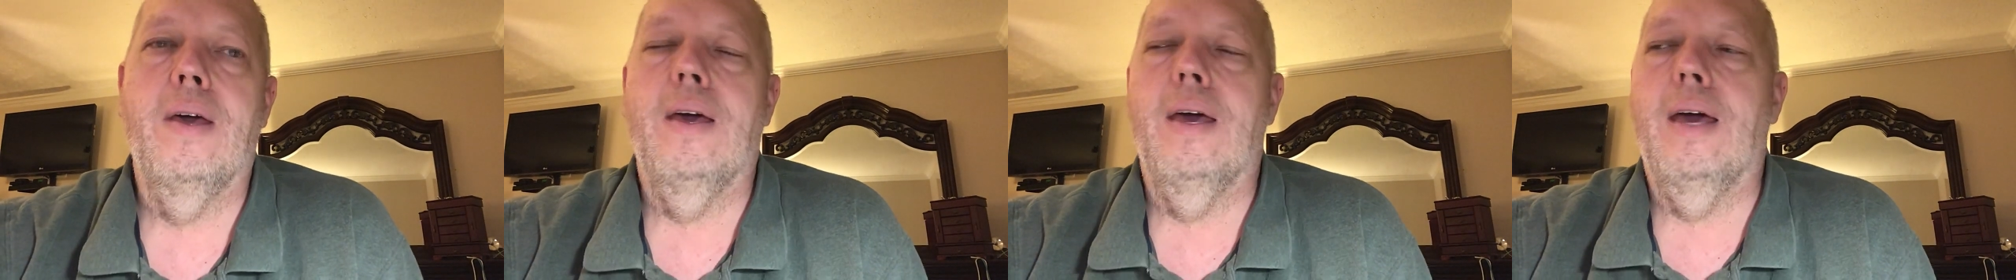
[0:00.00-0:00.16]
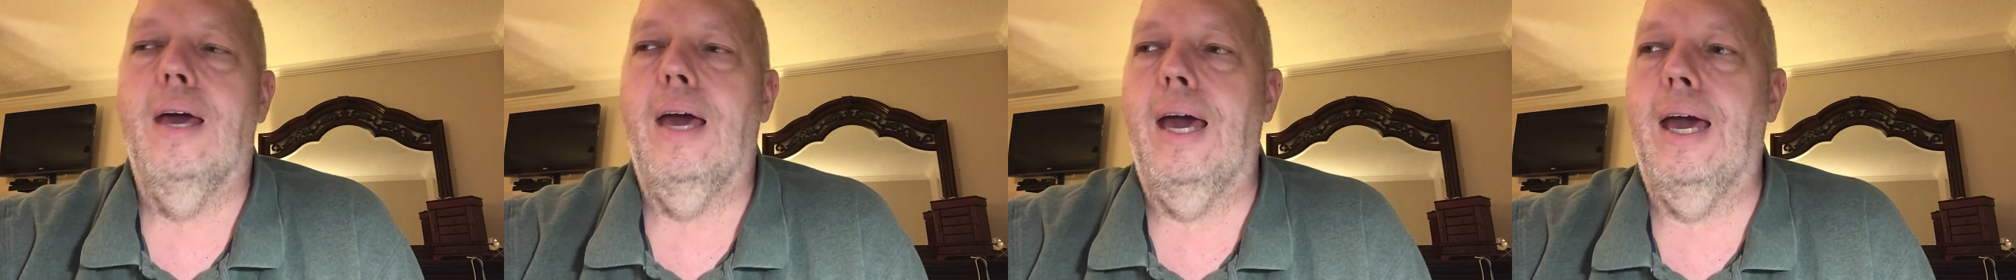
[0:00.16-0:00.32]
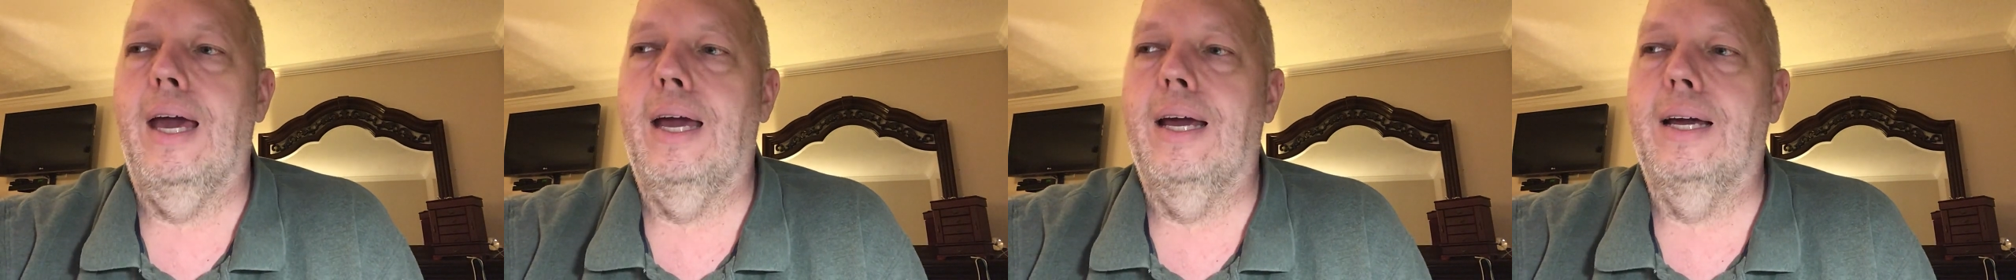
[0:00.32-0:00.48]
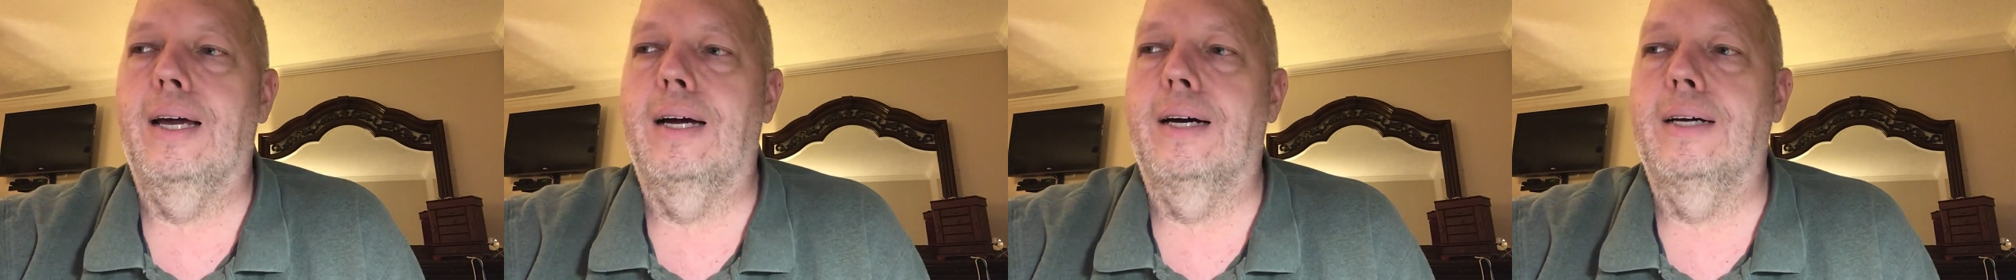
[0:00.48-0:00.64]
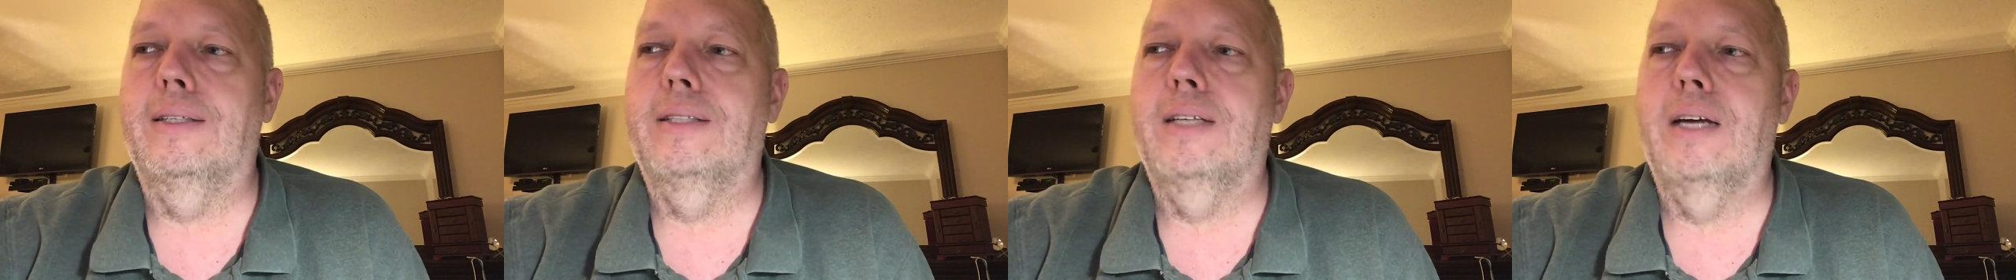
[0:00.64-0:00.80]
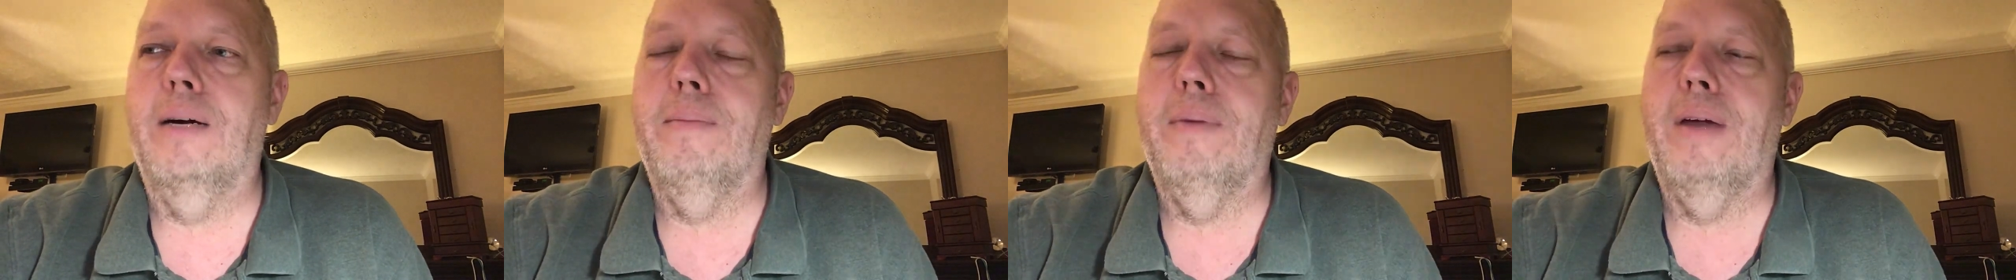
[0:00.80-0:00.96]
Hey,
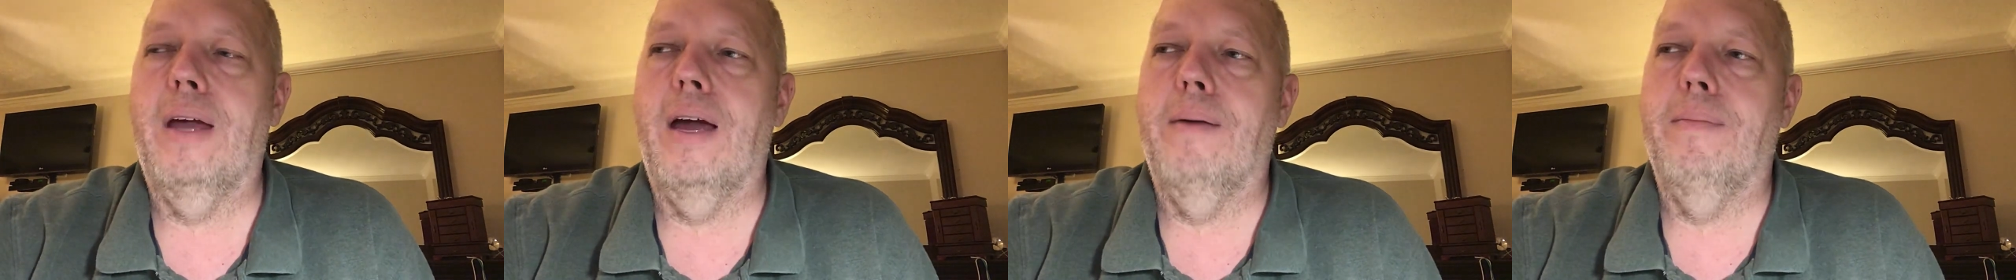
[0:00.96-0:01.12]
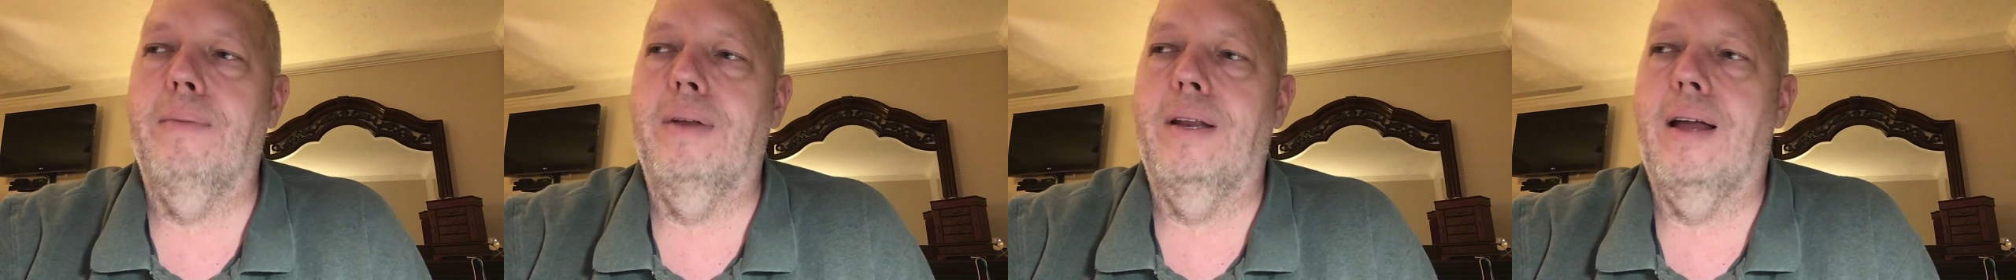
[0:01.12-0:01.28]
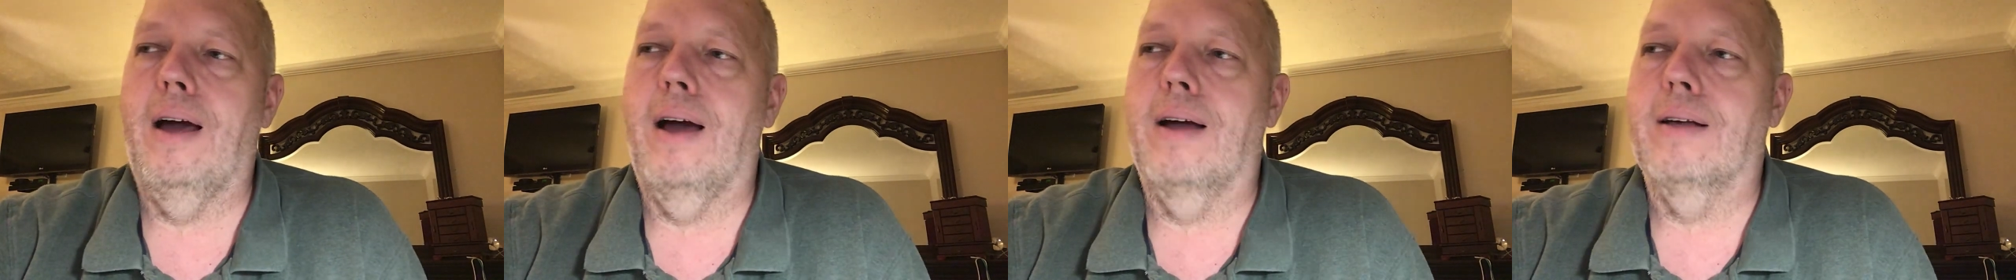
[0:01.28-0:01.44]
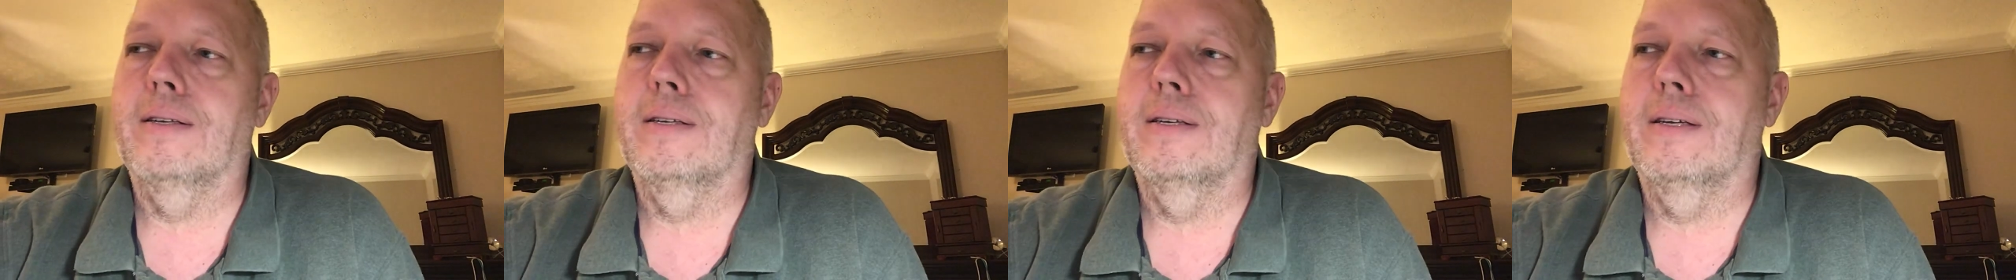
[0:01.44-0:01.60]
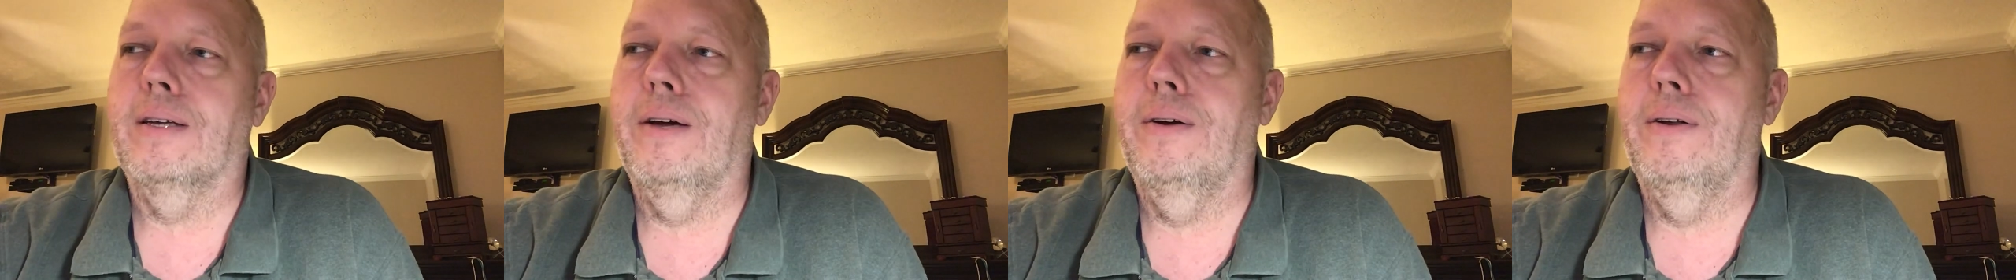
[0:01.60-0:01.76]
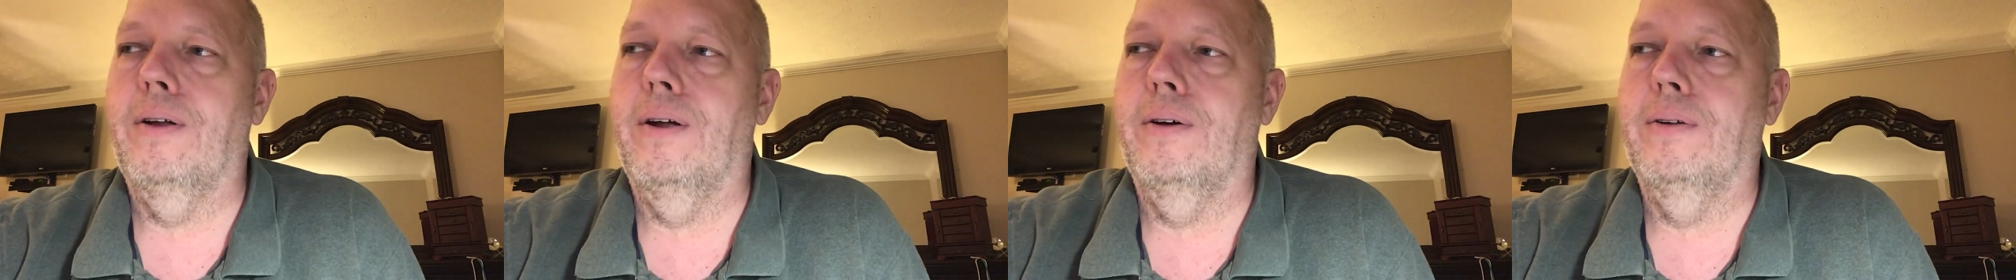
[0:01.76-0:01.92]
tell me how many
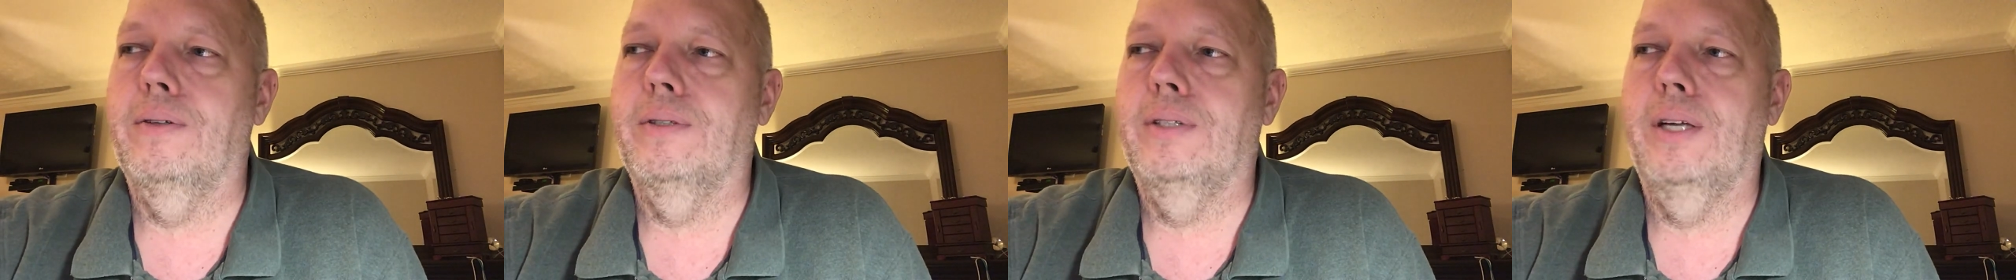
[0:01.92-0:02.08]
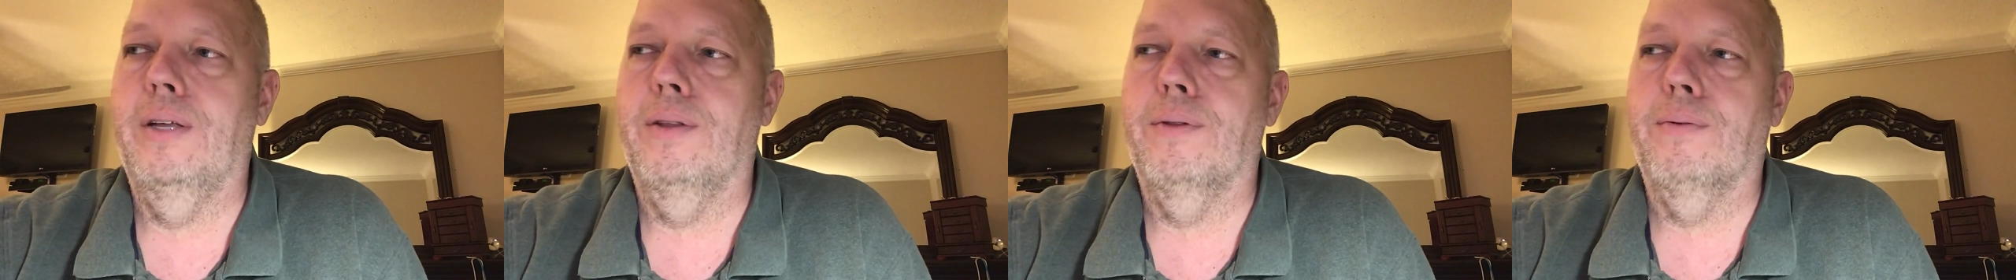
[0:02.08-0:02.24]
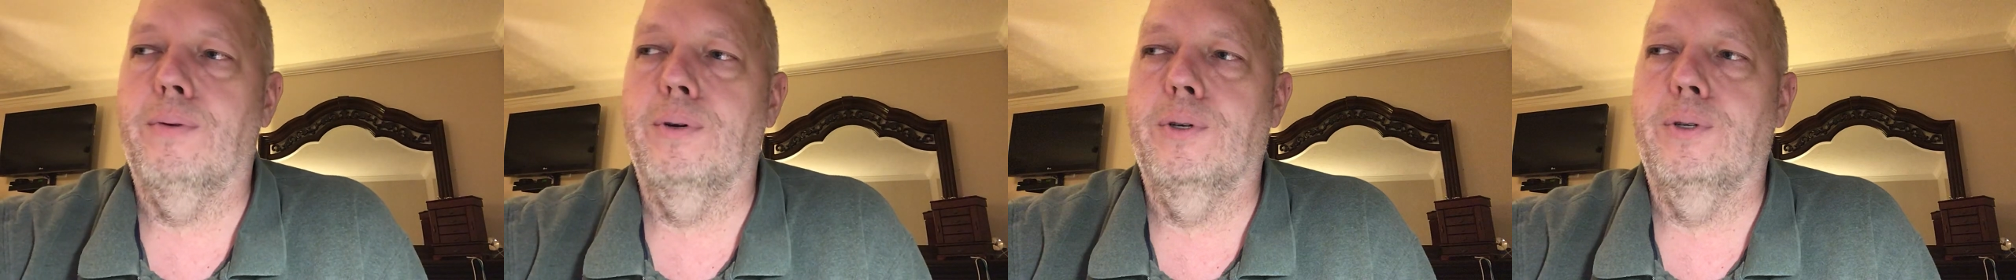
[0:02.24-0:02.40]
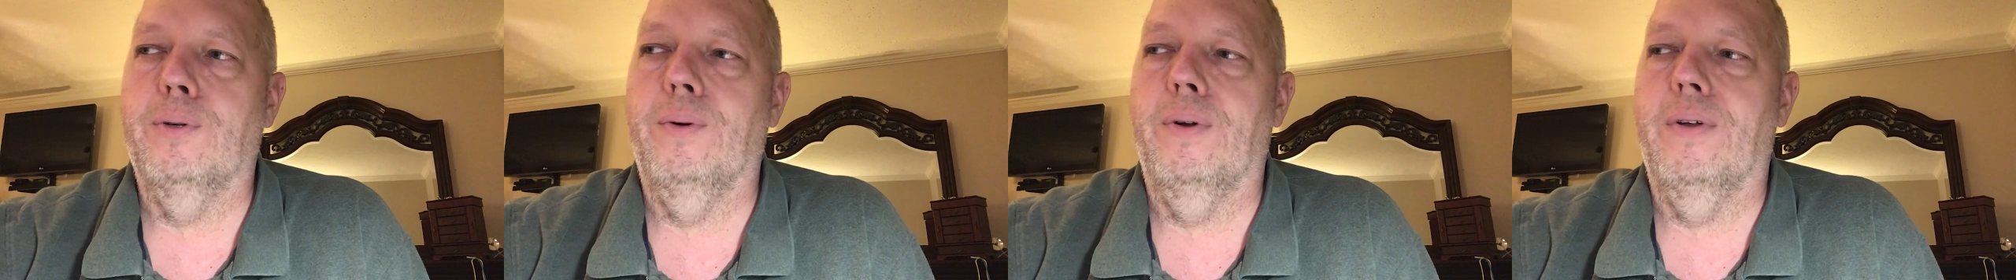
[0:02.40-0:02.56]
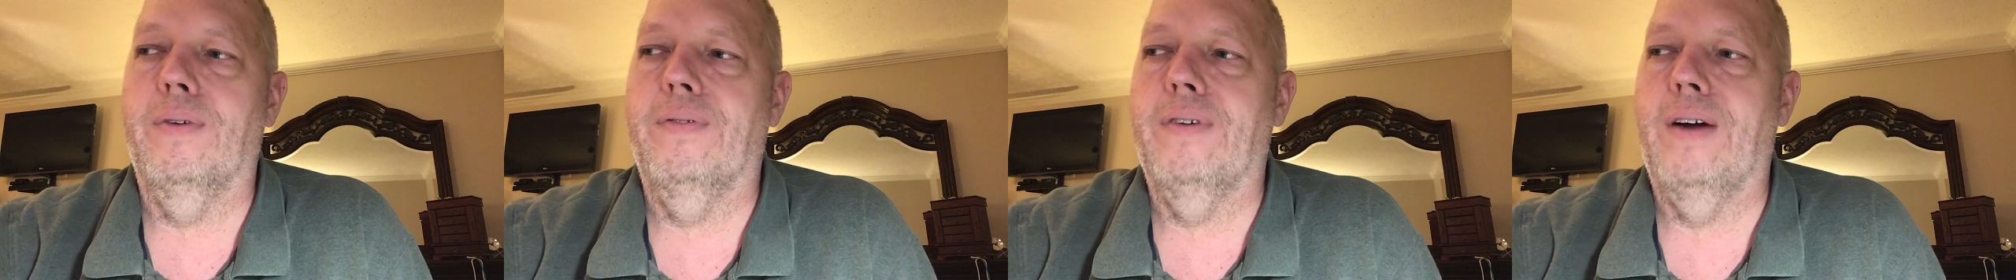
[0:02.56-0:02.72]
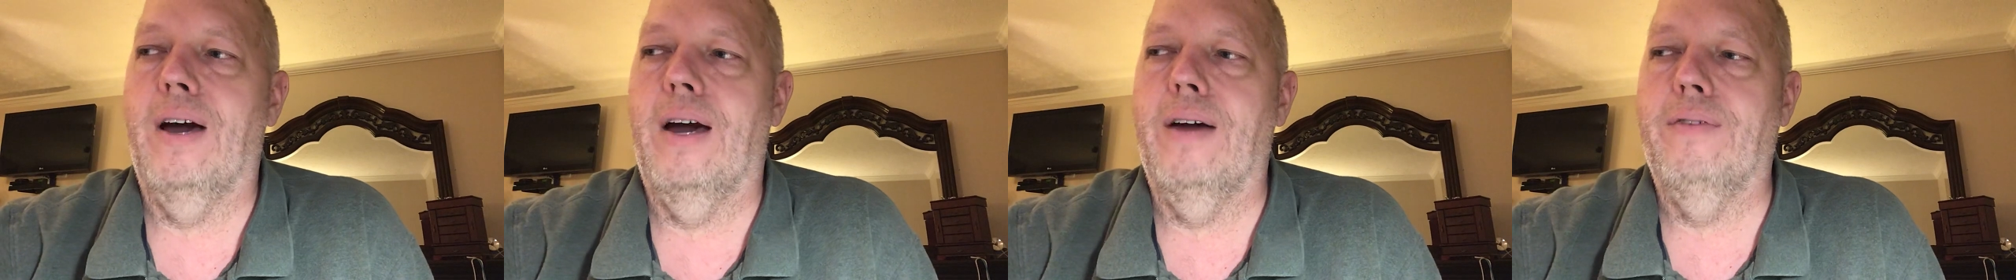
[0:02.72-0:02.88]
oxycodone
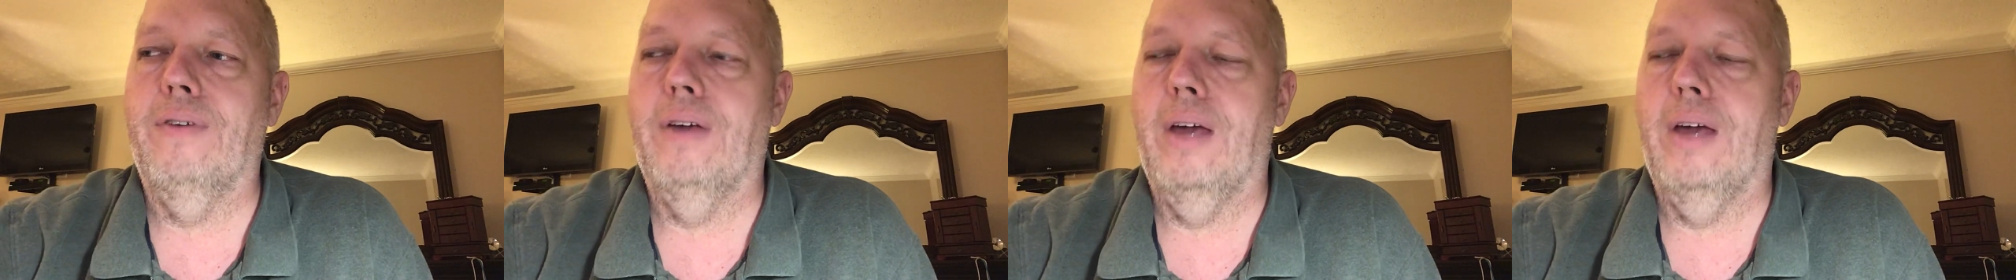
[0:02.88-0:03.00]
10-325